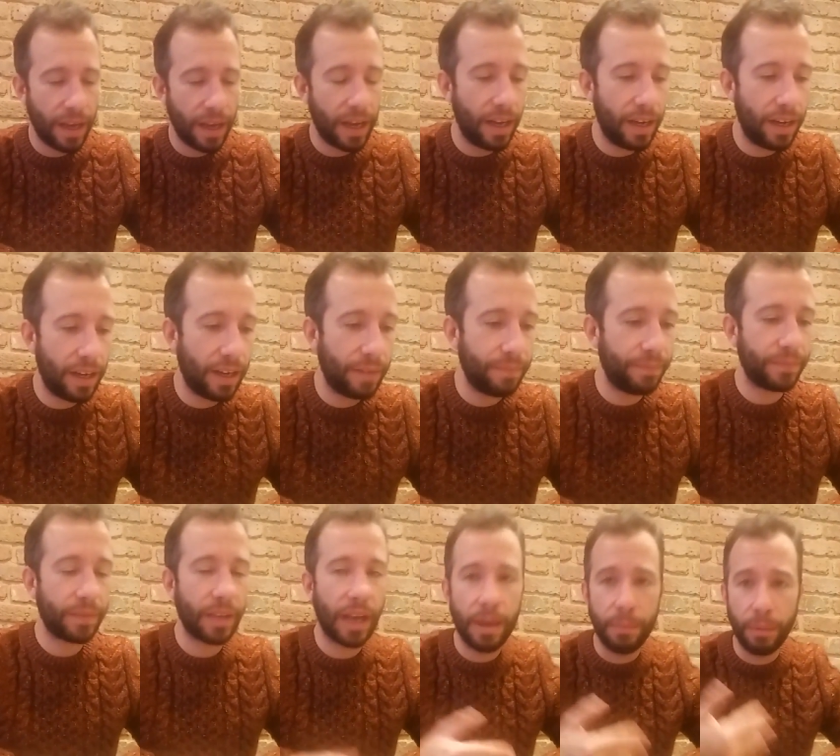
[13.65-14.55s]
and
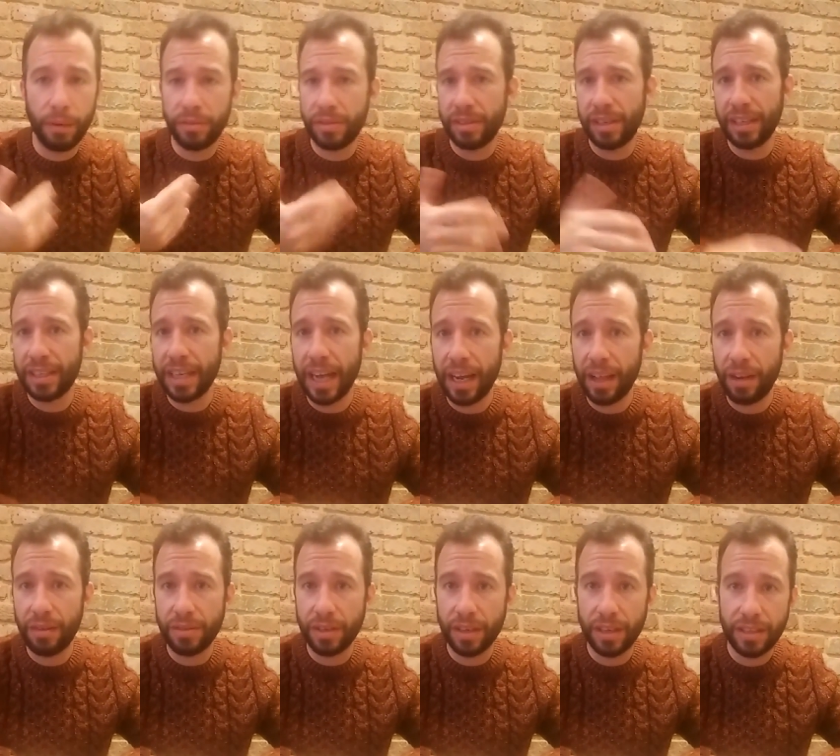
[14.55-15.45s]
um, I'm obviously Italian,
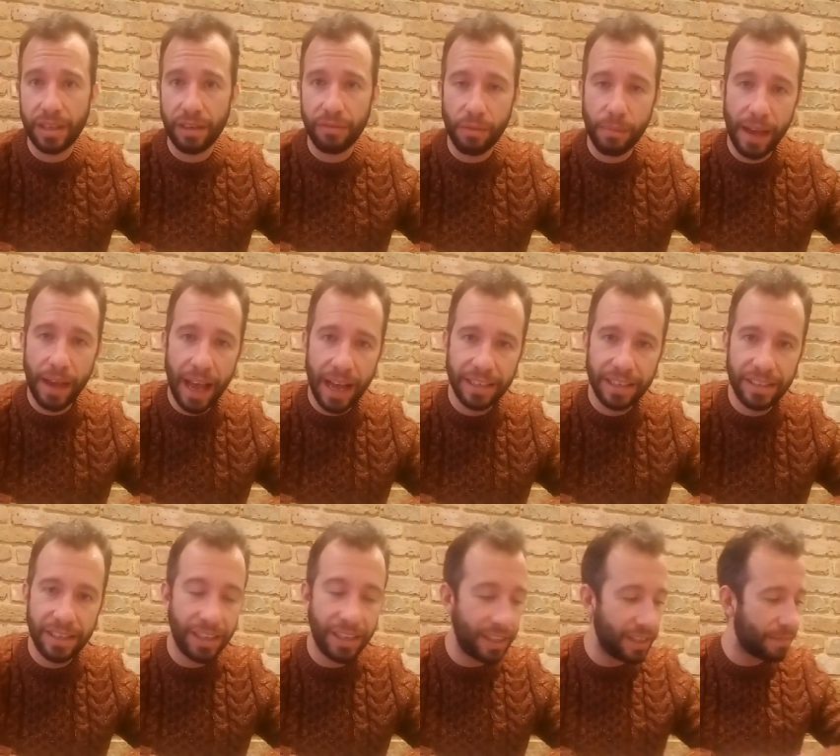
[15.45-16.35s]
as you can tell from my
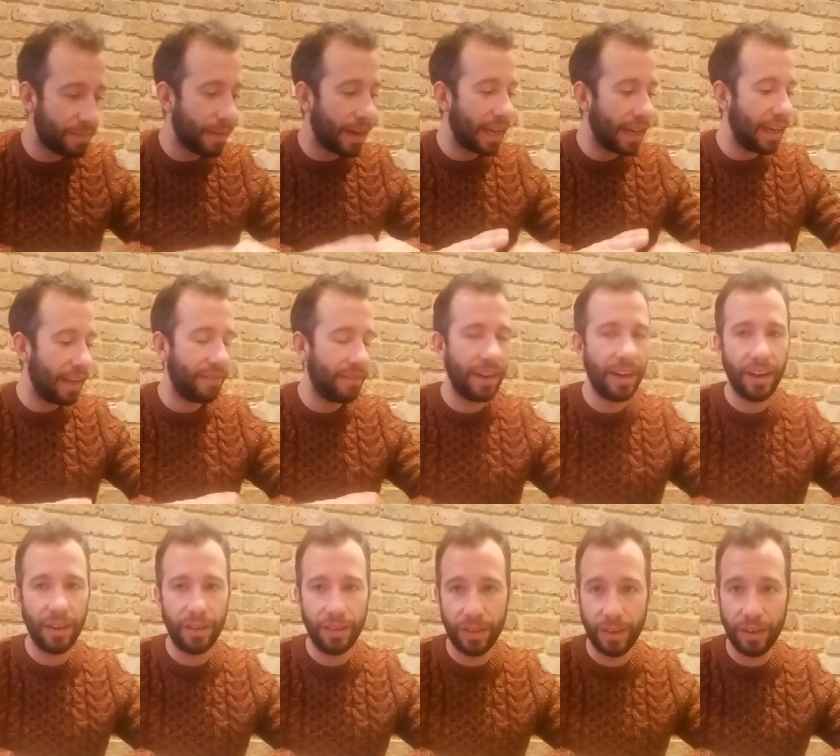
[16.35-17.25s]
accent, but I live in
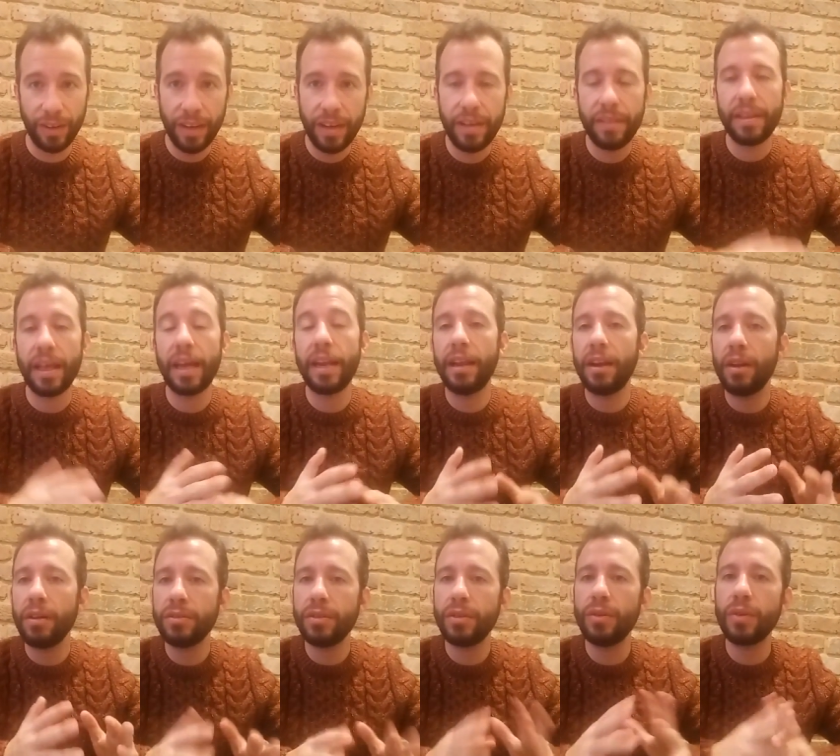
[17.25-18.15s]
London. And in
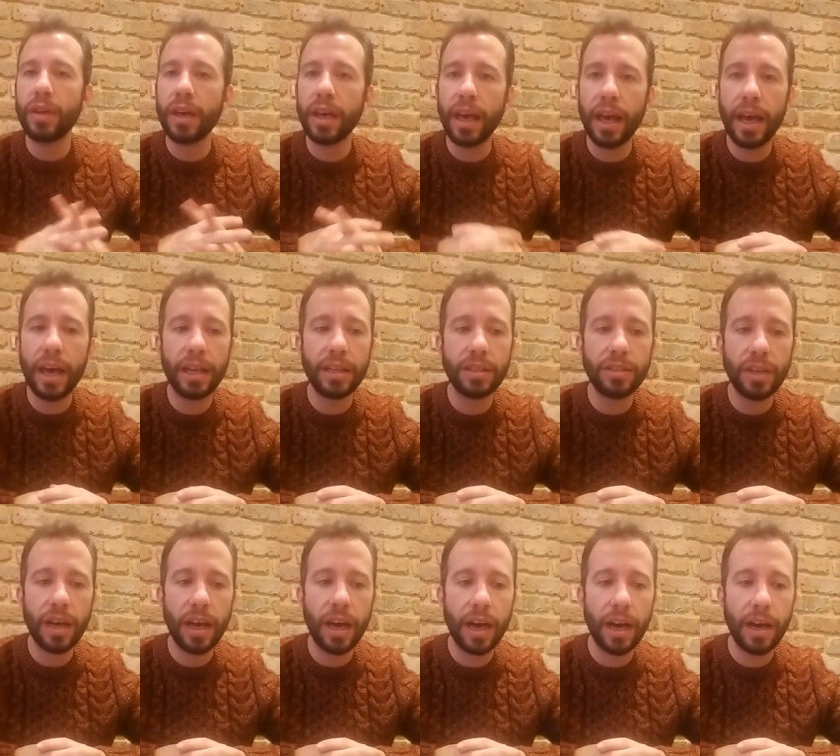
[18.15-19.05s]
London, you can get
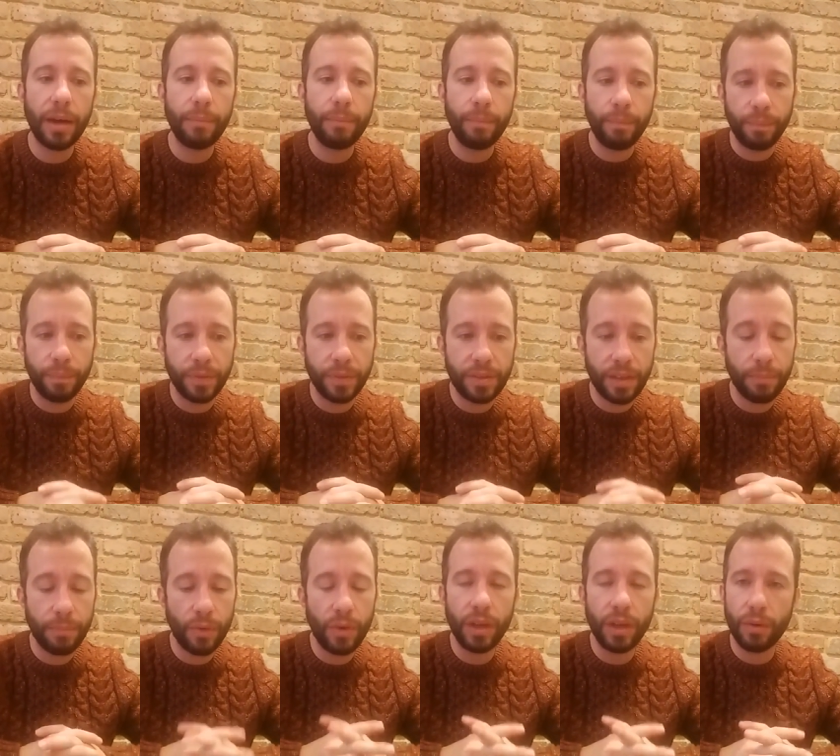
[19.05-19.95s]
um,
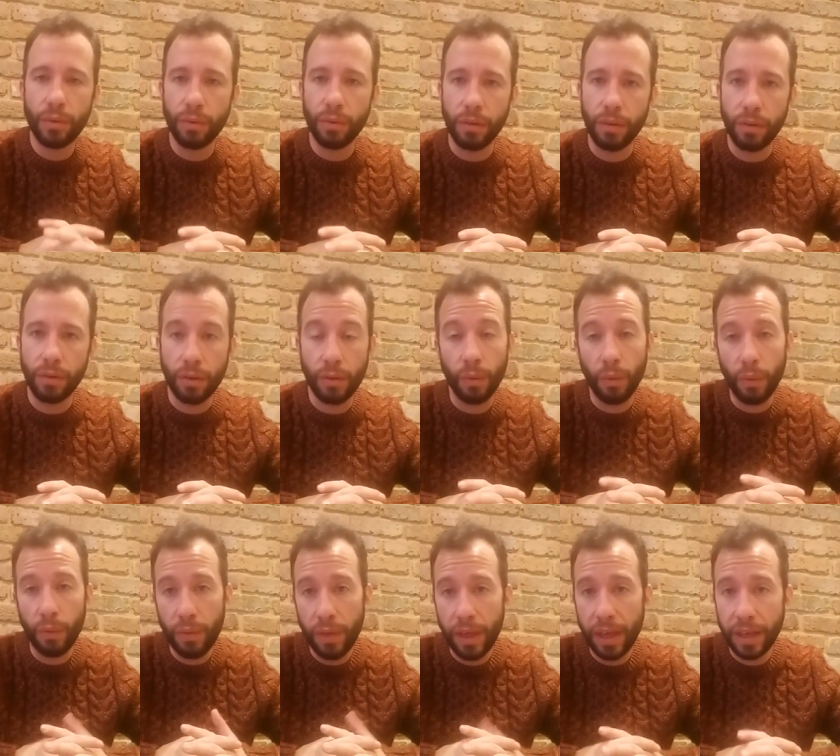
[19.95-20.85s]
some really cool,
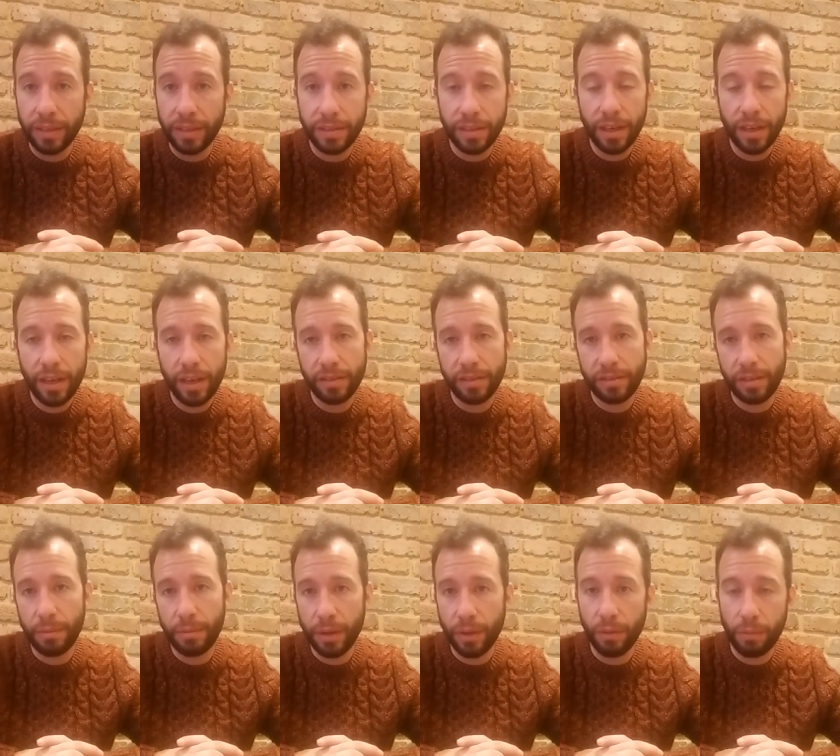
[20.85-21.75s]
cool things and
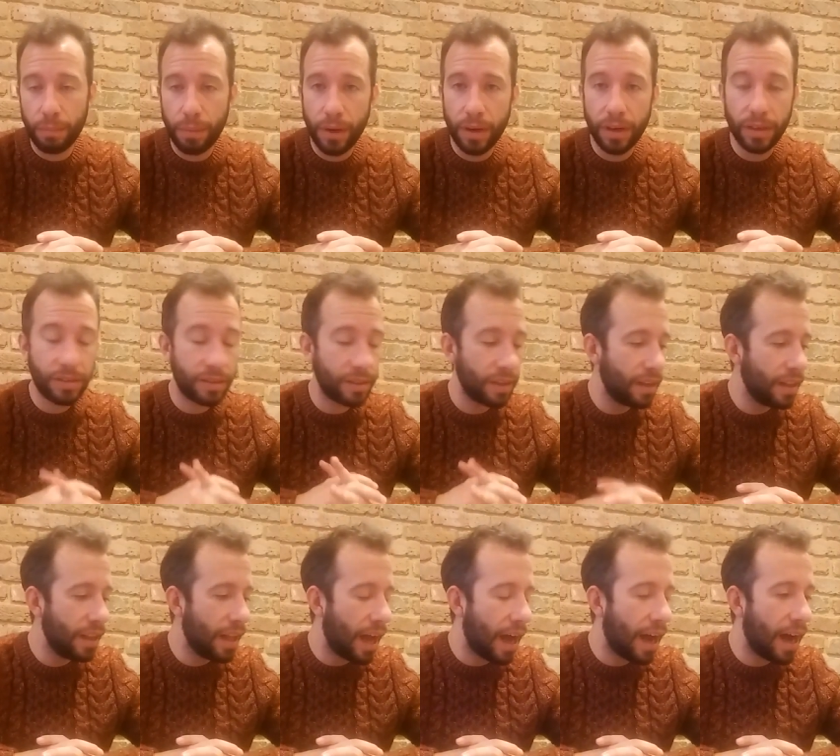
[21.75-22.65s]
some really good
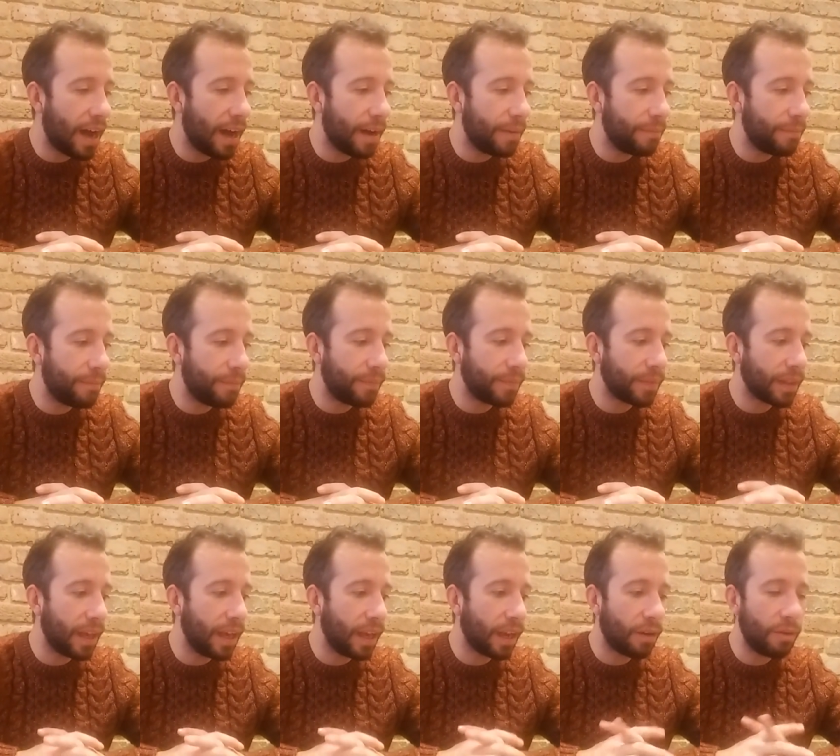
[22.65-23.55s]
perks, um,
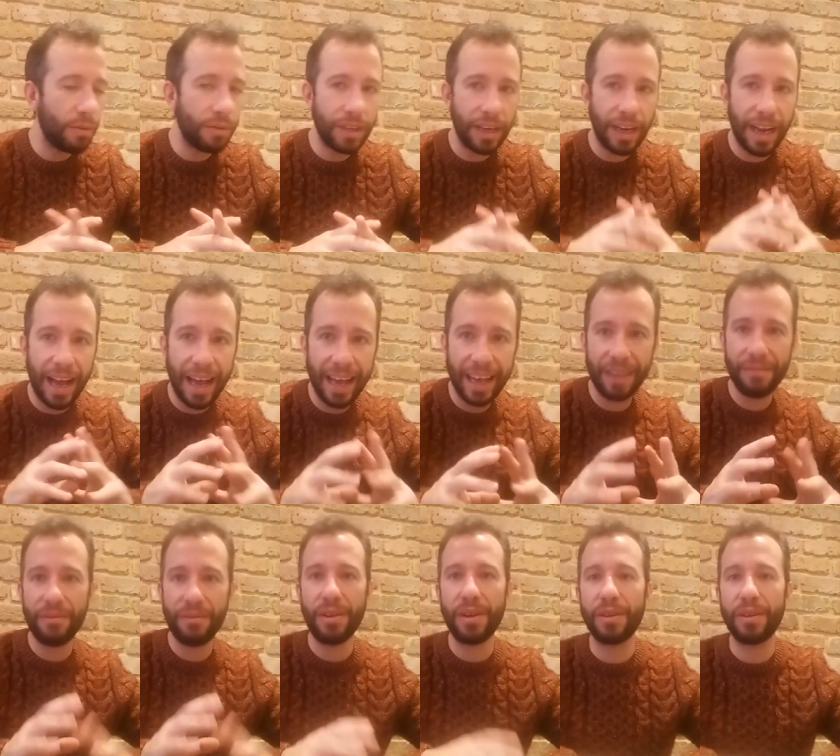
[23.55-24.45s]
including like a
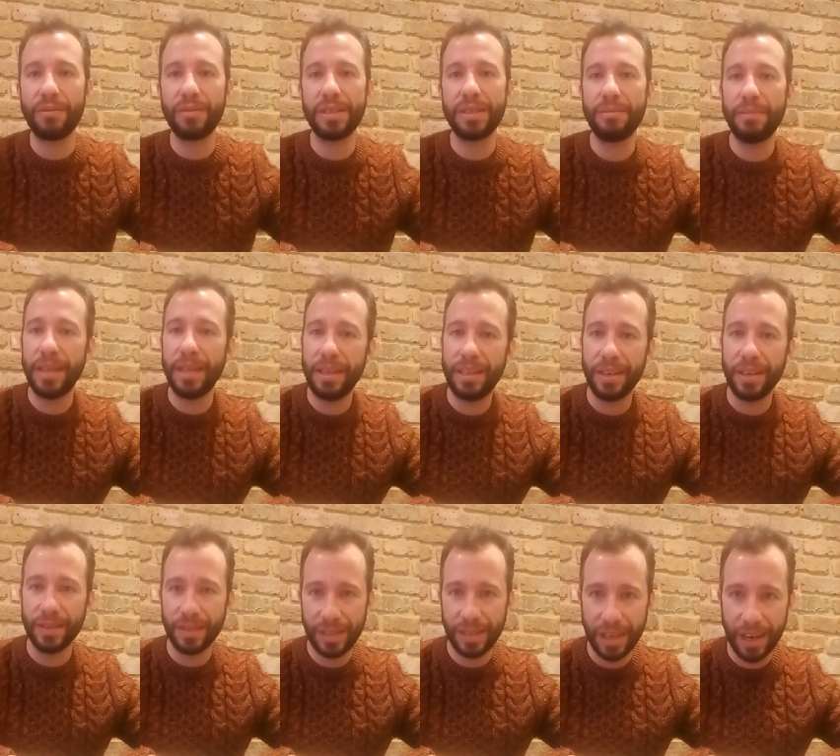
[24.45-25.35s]
very good visibility
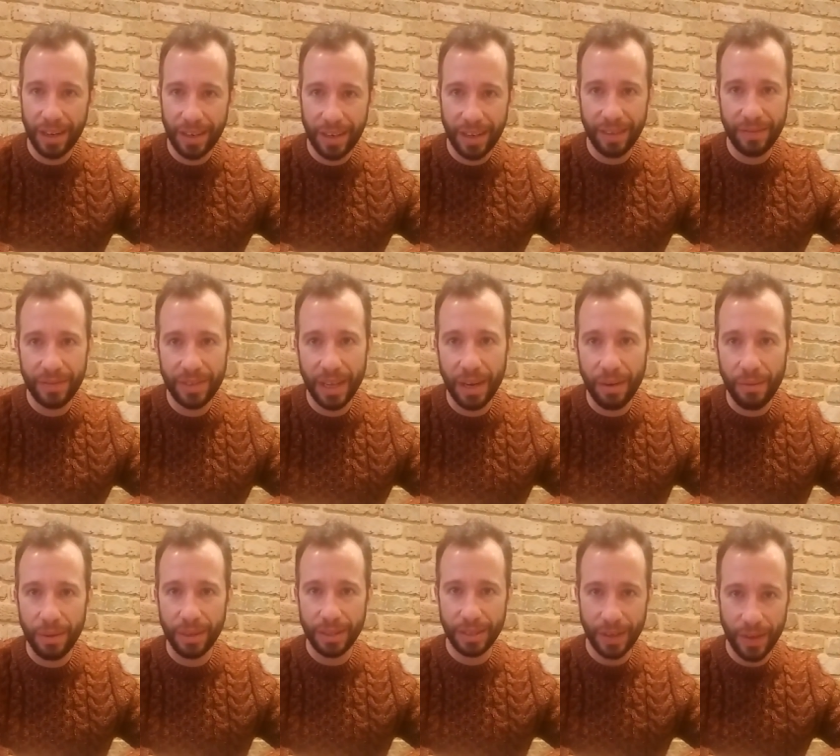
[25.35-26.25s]
on startups and
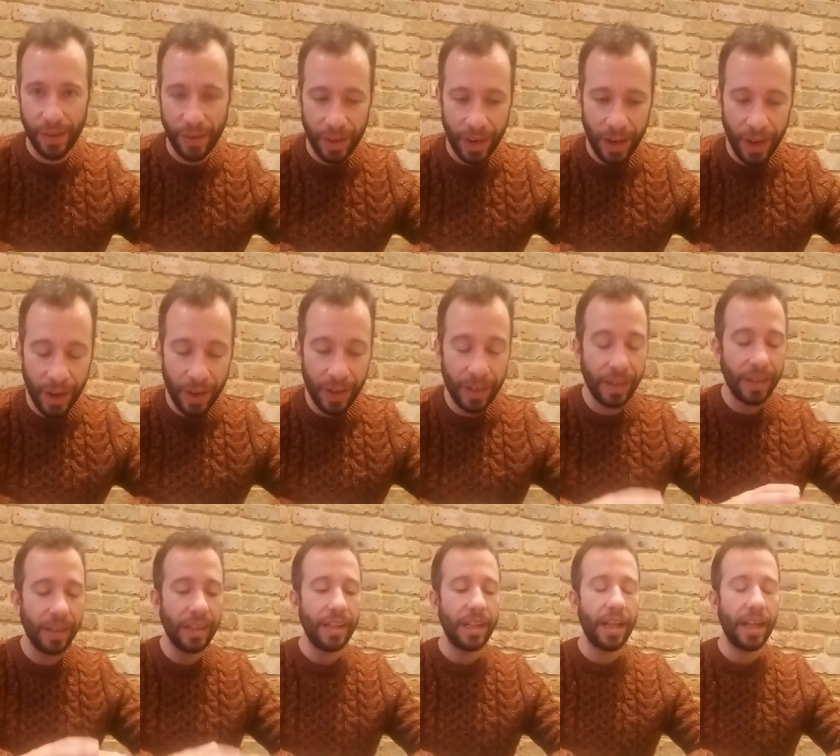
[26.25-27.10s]
what's going on.